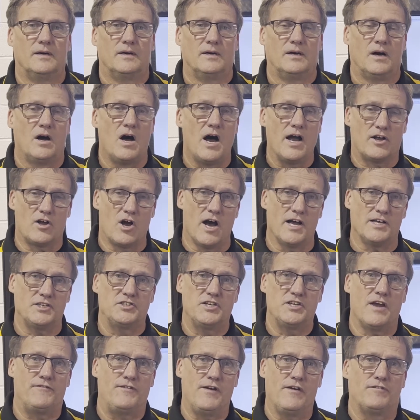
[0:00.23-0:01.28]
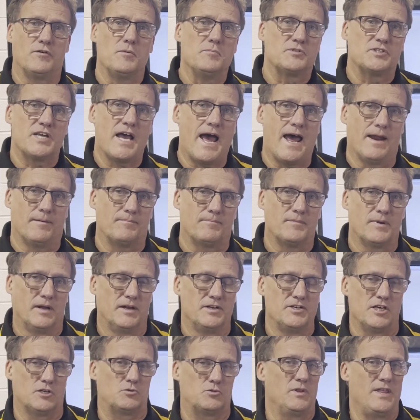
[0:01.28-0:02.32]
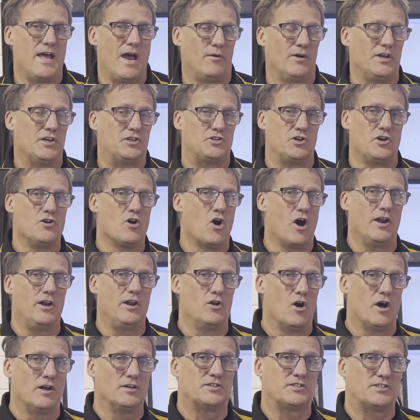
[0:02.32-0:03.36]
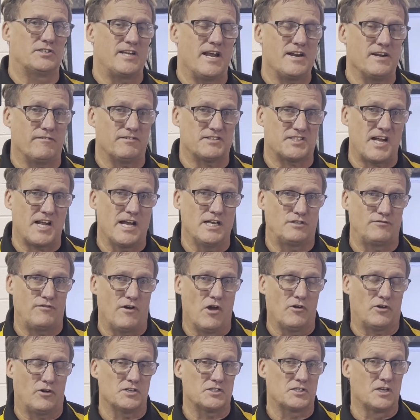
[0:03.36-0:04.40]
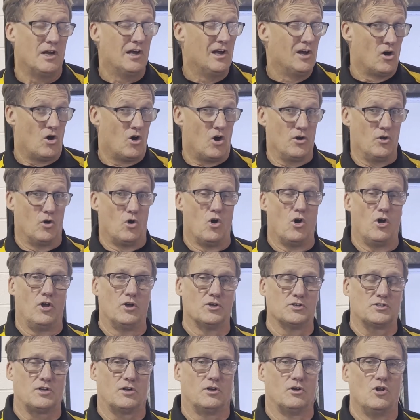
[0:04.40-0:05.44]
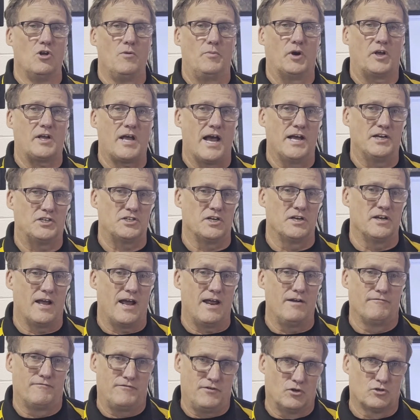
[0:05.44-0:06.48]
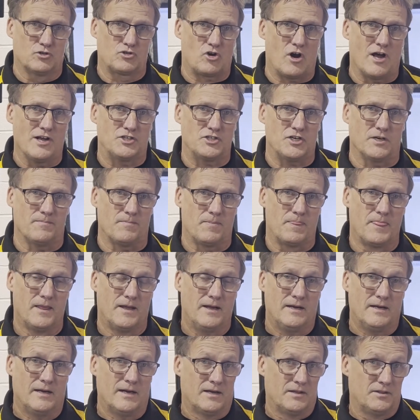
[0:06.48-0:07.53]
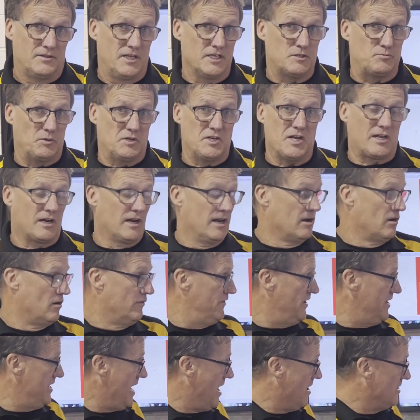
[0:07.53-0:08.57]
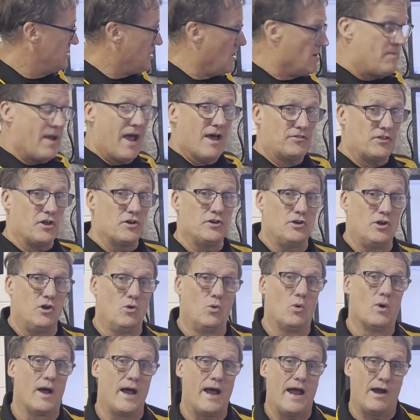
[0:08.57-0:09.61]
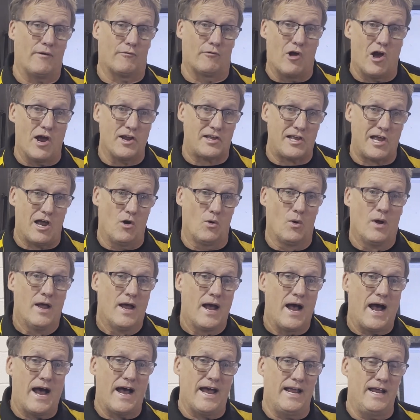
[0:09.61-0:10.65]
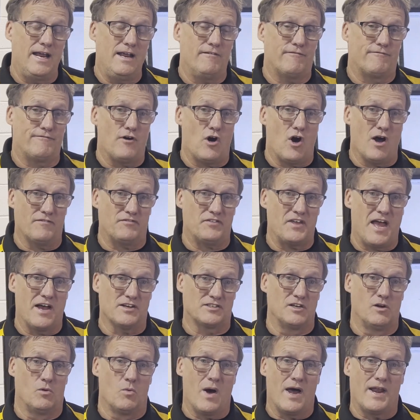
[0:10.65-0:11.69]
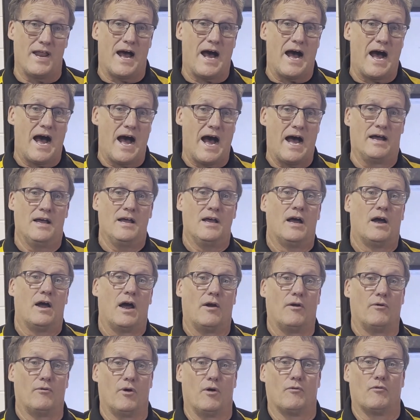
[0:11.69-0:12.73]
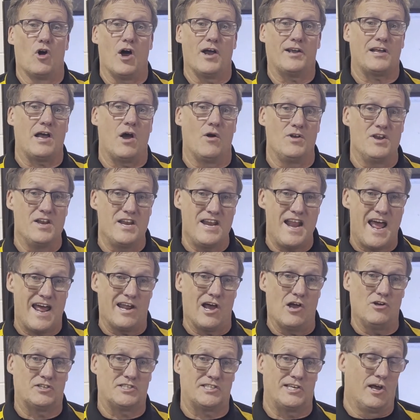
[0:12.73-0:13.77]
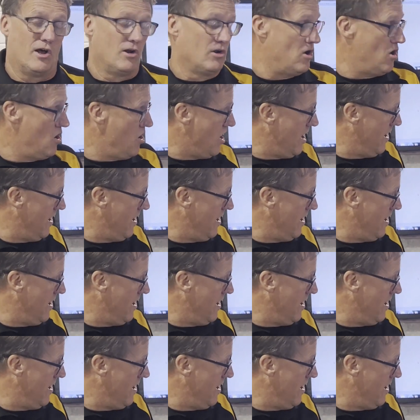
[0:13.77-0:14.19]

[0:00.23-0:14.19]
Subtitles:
Hi guys, Jeff here from TAB, and just with our issue 99 center stage focus on oils, lubrication and filtration. This particular little video is about the new Ryco A5001R Ryco NanoCel High